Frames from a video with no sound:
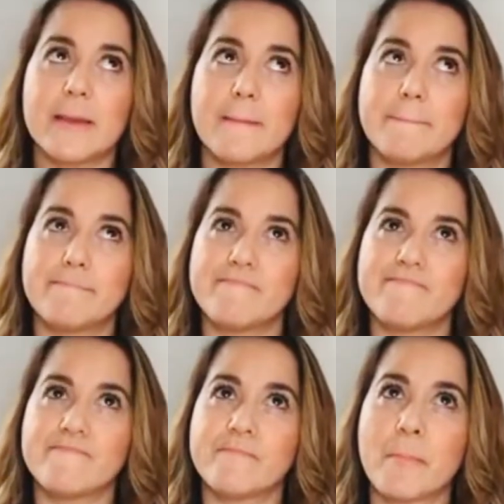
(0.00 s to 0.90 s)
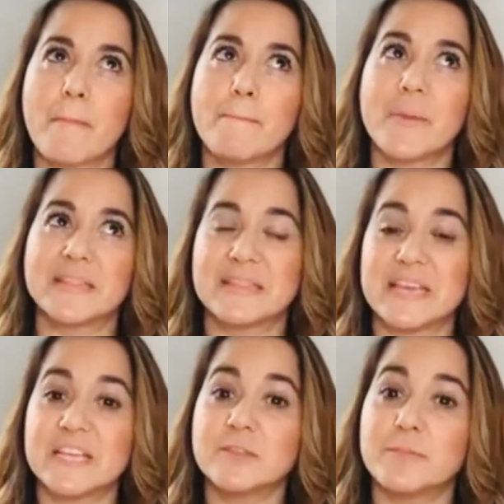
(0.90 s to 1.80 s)
mm, but
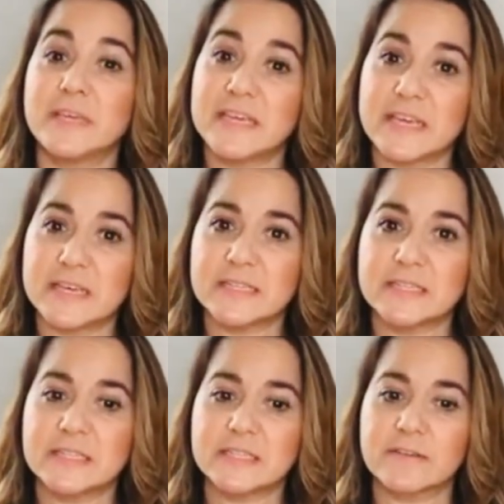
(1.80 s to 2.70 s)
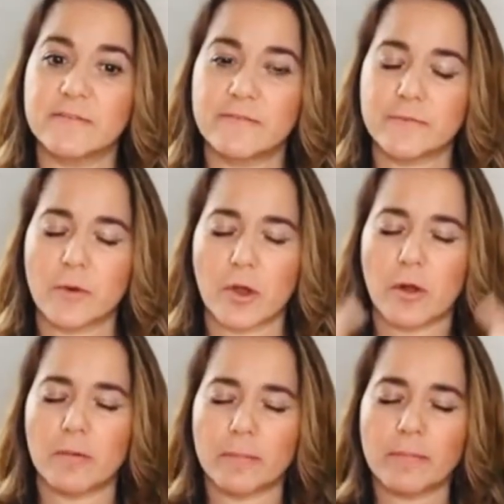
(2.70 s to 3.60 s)
it begins
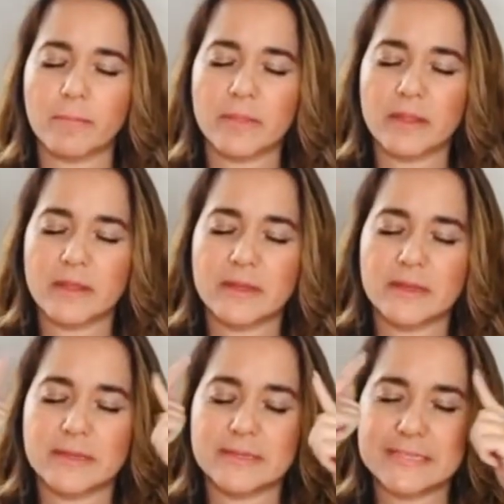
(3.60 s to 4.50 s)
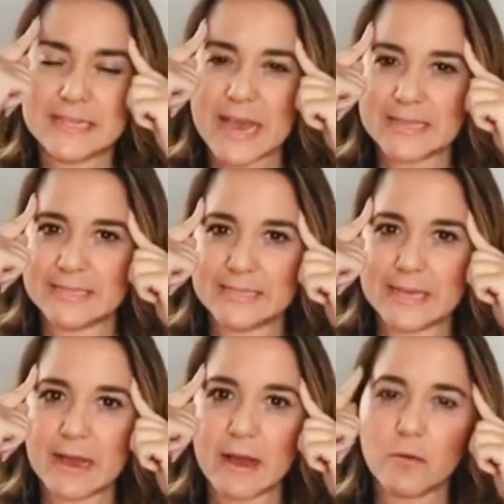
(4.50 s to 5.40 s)
from the
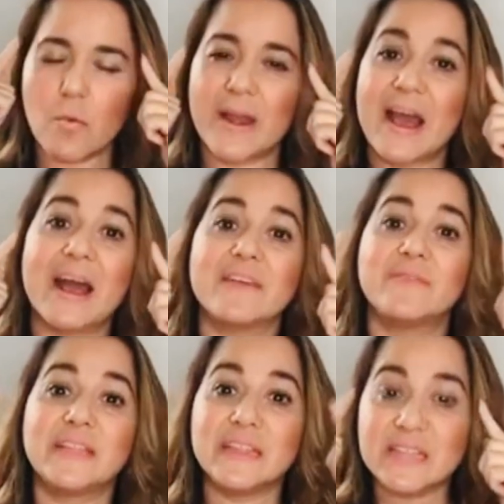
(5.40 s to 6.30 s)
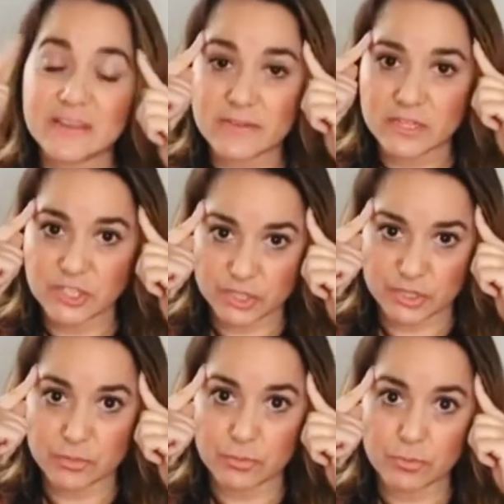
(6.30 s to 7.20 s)
idea what i believe is
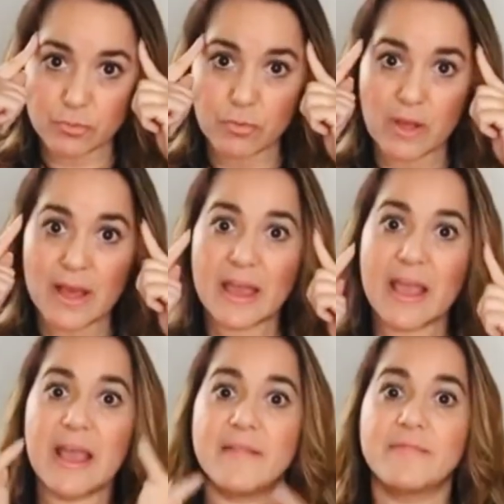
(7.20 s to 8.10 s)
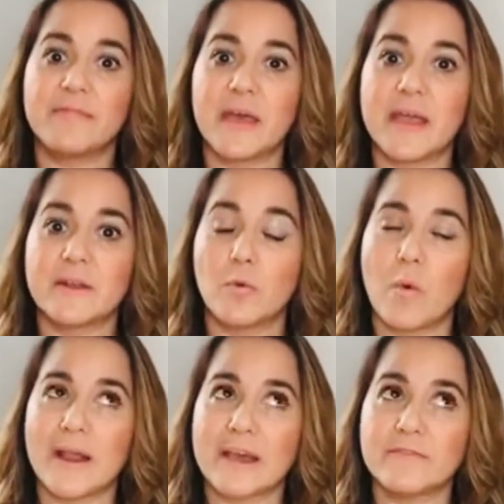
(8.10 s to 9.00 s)
true and then
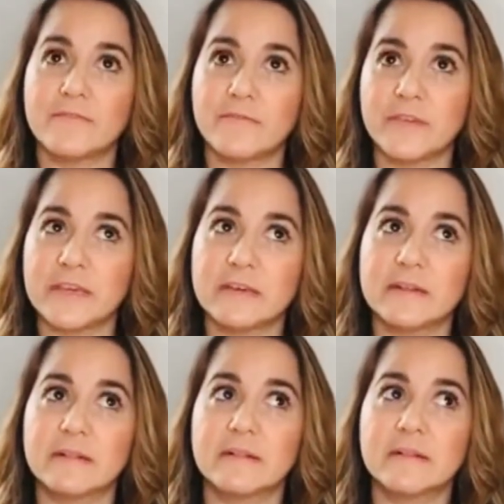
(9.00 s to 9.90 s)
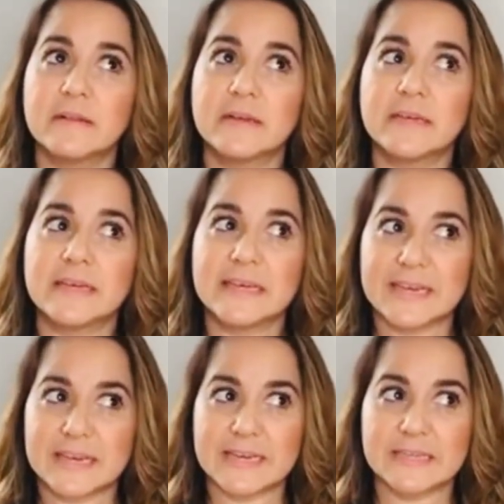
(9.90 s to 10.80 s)
what i feel
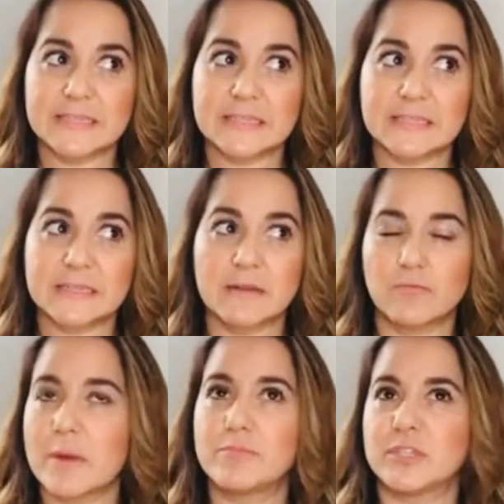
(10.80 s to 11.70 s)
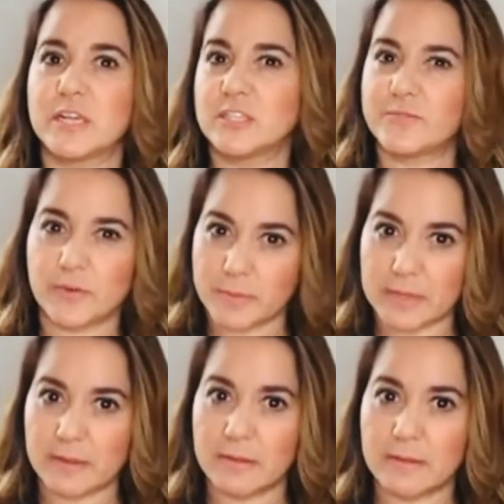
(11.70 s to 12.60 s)
is represents for me